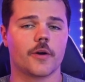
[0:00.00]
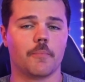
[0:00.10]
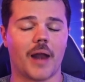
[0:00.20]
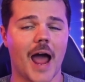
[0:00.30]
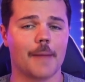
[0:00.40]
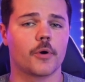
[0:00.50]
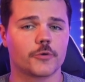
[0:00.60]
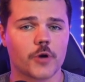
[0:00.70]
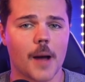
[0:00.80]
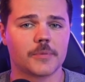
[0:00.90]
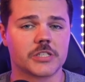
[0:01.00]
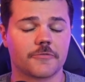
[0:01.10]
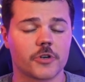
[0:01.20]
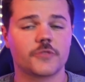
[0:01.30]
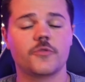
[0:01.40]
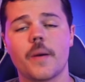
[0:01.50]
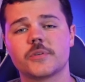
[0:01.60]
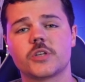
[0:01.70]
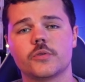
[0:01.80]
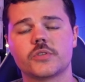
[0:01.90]
Blackbird drops its first few
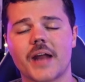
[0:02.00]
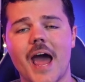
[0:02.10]
episodes on